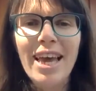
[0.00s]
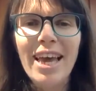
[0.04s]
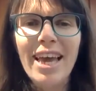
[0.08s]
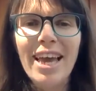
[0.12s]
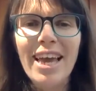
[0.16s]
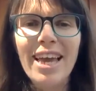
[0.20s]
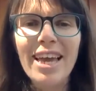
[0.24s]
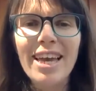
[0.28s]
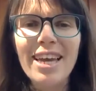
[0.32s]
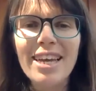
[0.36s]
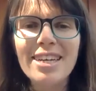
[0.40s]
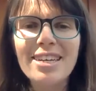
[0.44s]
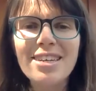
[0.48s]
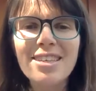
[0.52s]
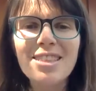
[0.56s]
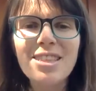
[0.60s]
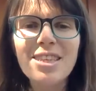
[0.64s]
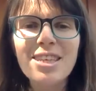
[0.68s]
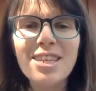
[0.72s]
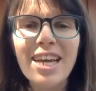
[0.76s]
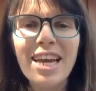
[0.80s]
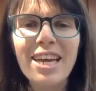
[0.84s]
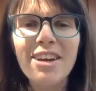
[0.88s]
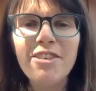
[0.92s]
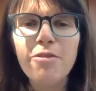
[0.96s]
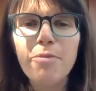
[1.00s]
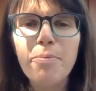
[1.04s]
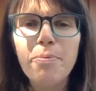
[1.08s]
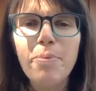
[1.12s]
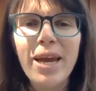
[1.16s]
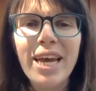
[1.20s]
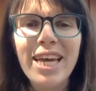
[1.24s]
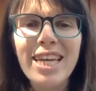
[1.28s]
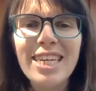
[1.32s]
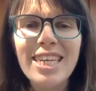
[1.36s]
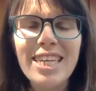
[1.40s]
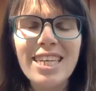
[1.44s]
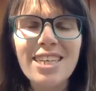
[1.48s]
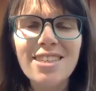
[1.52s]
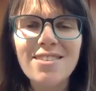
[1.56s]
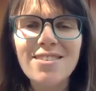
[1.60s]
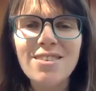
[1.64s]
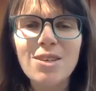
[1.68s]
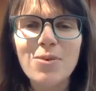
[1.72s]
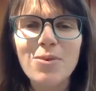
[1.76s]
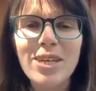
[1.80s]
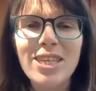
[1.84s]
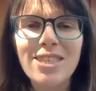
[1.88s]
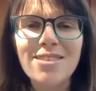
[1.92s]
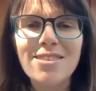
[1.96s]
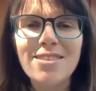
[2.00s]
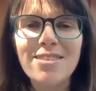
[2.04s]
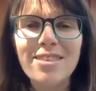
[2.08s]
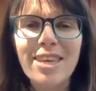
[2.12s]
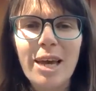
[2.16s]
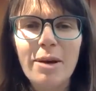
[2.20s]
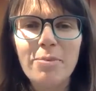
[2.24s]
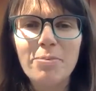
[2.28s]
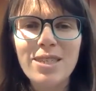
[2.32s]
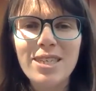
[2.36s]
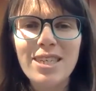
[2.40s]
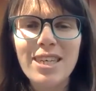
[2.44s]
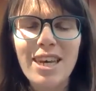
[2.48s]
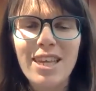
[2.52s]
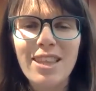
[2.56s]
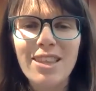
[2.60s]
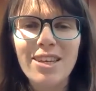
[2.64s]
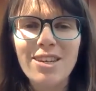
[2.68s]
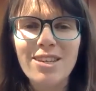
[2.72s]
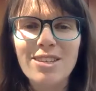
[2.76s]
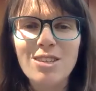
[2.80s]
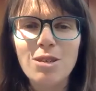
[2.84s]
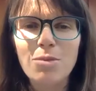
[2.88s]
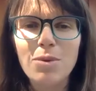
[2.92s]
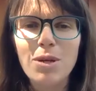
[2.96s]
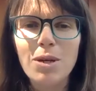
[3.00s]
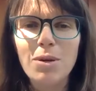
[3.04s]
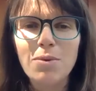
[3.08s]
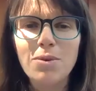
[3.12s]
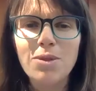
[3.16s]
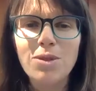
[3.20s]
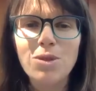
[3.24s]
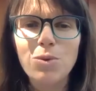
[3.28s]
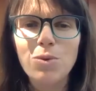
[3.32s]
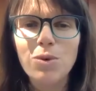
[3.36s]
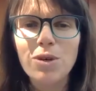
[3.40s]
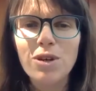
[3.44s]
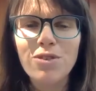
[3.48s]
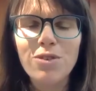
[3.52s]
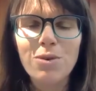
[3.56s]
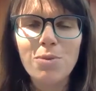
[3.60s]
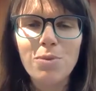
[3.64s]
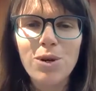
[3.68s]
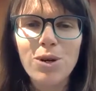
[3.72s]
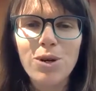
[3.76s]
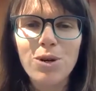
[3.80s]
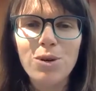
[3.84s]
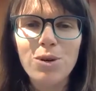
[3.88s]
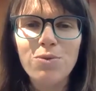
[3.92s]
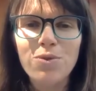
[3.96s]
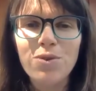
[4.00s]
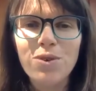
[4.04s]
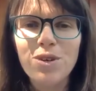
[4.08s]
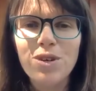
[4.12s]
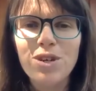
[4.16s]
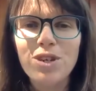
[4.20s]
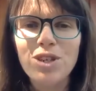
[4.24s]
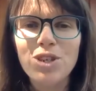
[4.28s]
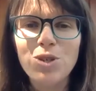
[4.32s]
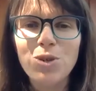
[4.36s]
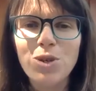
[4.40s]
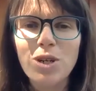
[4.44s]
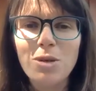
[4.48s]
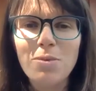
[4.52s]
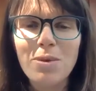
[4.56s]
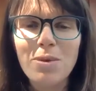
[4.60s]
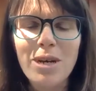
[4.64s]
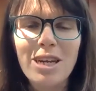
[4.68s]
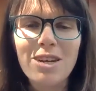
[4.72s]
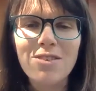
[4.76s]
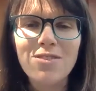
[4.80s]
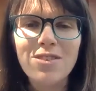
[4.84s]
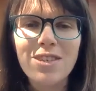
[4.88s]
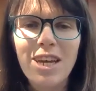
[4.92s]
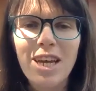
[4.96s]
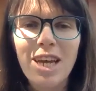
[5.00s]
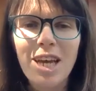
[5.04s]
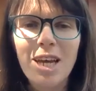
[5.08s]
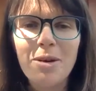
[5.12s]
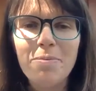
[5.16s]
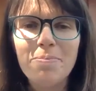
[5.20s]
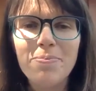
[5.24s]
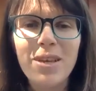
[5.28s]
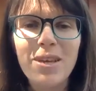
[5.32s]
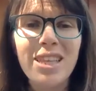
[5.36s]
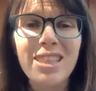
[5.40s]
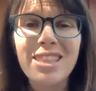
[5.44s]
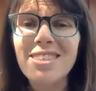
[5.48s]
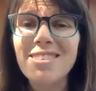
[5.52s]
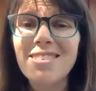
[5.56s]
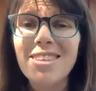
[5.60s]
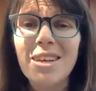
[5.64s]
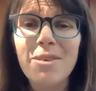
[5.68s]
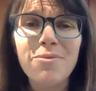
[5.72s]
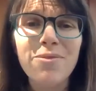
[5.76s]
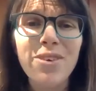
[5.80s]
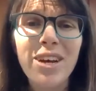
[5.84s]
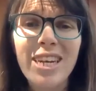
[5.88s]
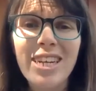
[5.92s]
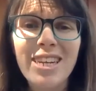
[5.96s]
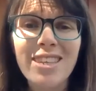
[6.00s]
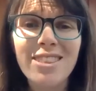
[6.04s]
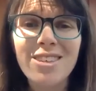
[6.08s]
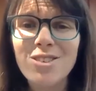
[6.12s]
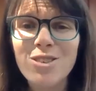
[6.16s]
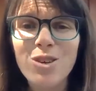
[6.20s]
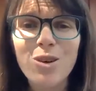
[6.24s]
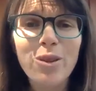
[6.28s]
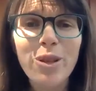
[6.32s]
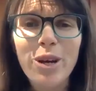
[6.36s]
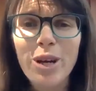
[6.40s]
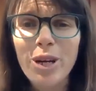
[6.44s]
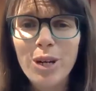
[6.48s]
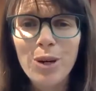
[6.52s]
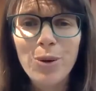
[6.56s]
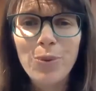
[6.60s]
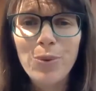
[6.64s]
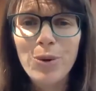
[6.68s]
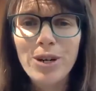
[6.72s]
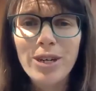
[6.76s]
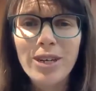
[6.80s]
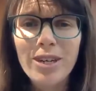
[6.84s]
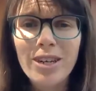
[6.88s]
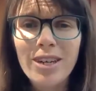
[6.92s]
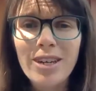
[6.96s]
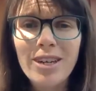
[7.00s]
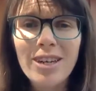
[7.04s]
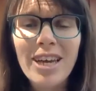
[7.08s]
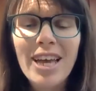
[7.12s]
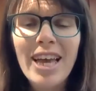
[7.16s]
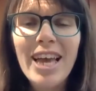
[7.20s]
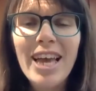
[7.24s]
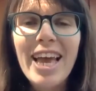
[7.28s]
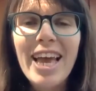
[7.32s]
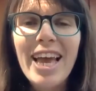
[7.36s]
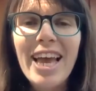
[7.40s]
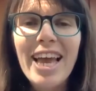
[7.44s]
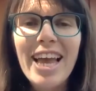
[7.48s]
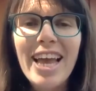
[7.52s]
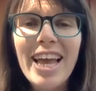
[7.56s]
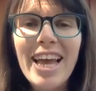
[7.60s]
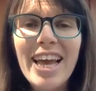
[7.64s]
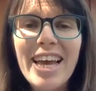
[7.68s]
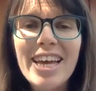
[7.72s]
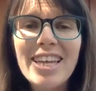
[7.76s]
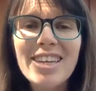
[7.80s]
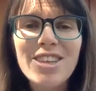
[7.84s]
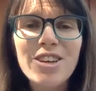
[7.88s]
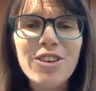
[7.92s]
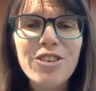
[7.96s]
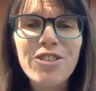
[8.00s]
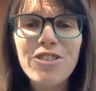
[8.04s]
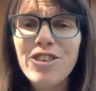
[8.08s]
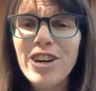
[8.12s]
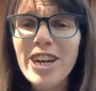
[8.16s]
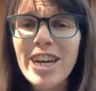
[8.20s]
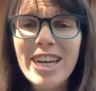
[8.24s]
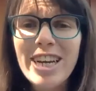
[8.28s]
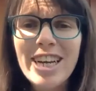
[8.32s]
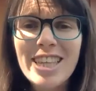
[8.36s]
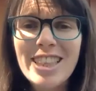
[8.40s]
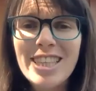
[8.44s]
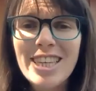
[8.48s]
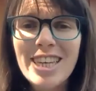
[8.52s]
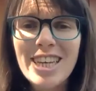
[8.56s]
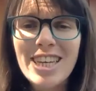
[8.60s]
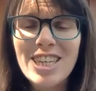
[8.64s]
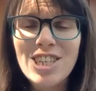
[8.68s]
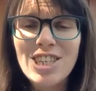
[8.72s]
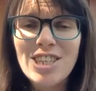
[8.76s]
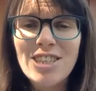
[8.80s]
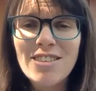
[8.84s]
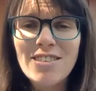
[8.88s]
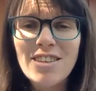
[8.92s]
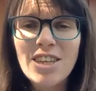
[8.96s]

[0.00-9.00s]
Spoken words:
And the kind of band-aids that we had slapped together to be able to work from home for a short amount of time, at least I'm finding they're no longer working, and they're fraying at the edges.